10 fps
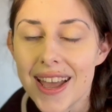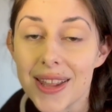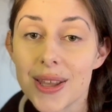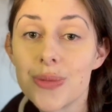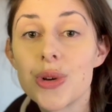
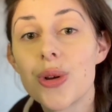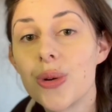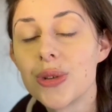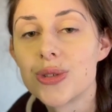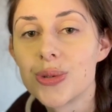And then we're
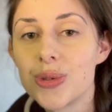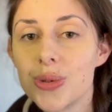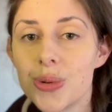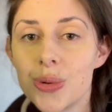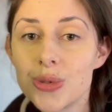going to
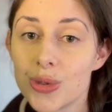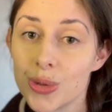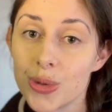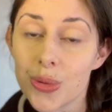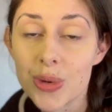do
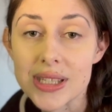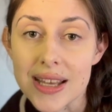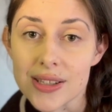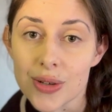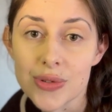2 to 3
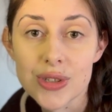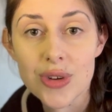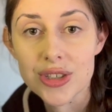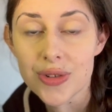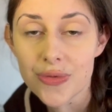sets of
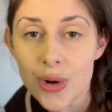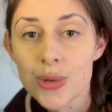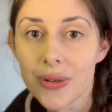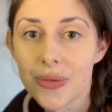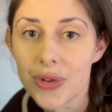stretch and
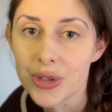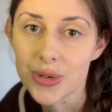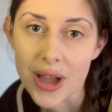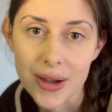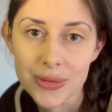folds further
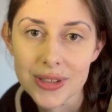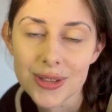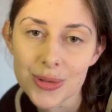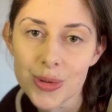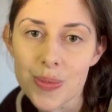down
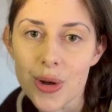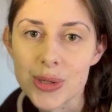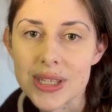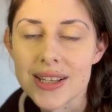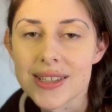into the
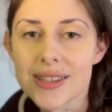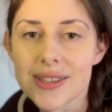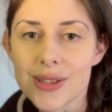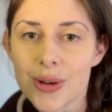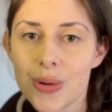process,
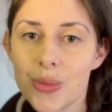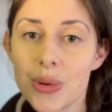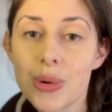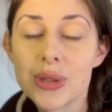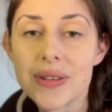so we
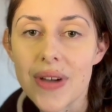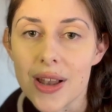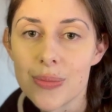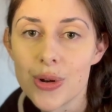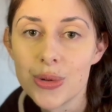will
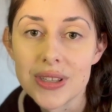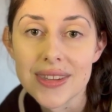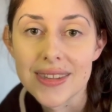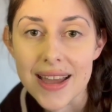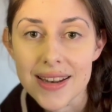develop gluten
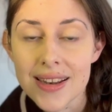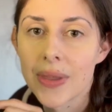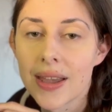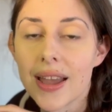then.